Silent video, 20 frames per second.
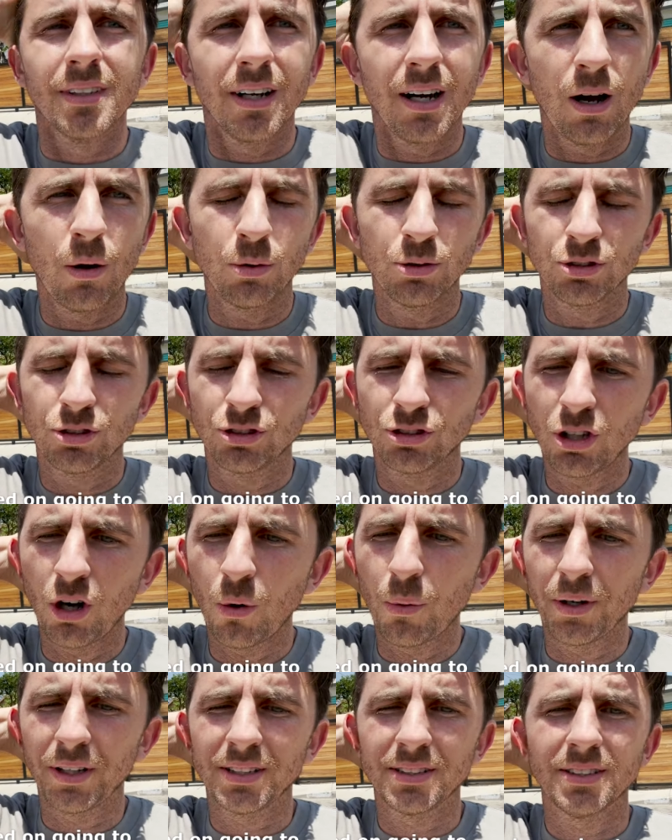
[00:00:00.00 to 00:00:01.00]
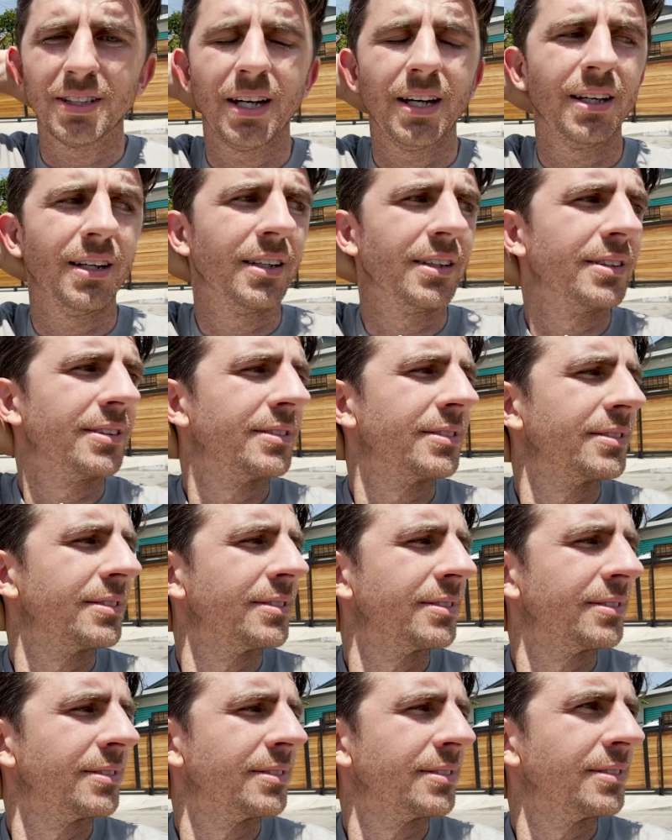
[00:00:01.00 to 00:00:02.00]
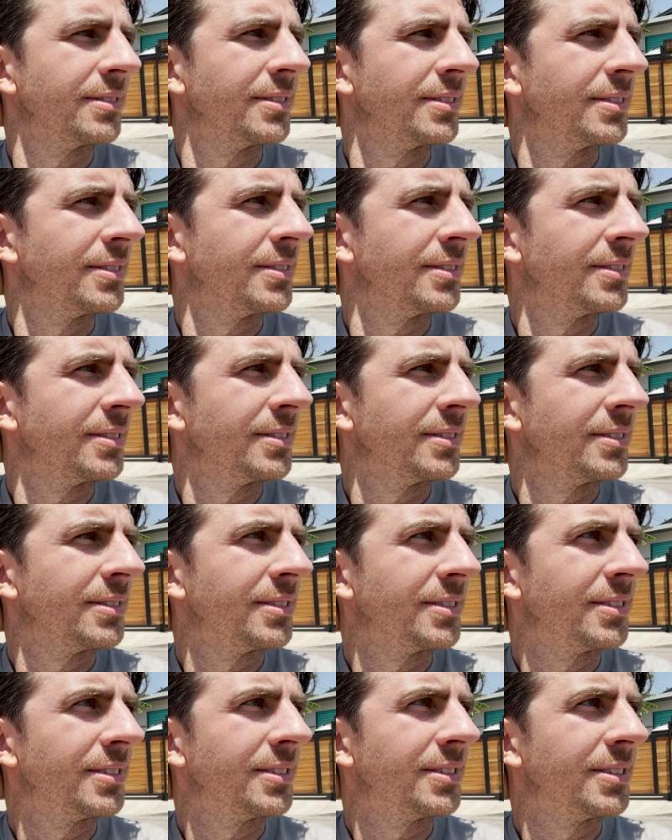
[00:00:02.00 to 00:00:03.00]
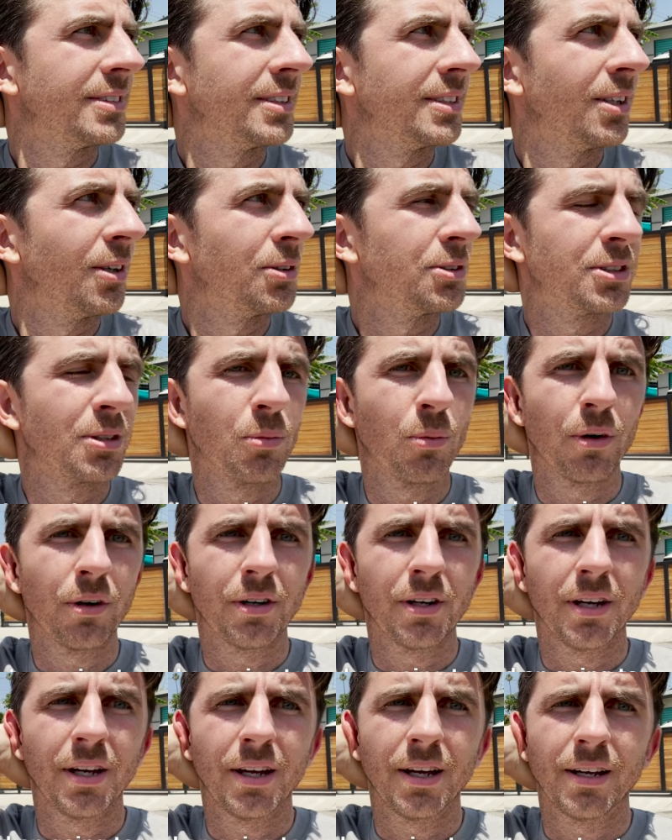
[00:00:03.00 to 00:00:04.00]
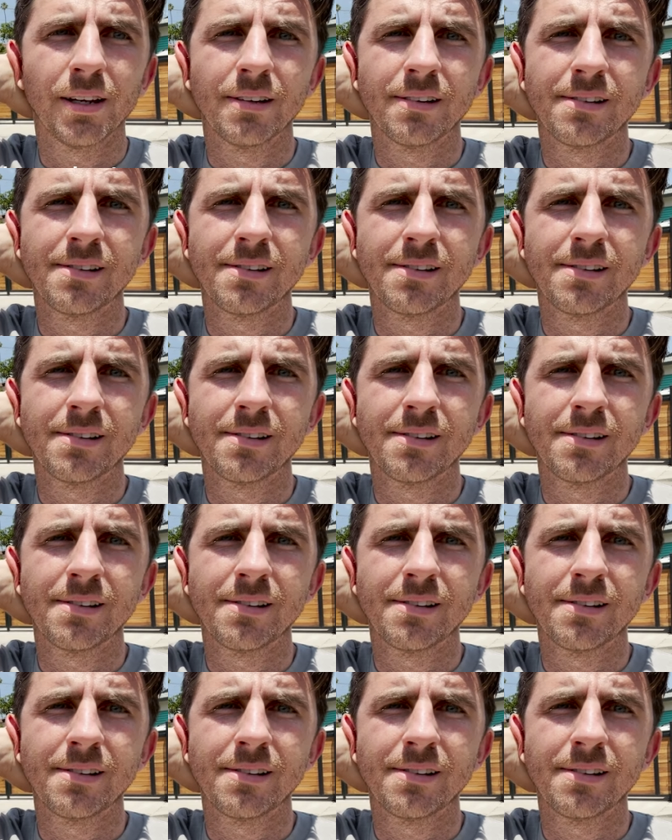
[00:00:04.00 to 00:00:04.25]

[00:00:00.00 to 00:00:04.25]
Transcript: I was so excited to go somewhere today.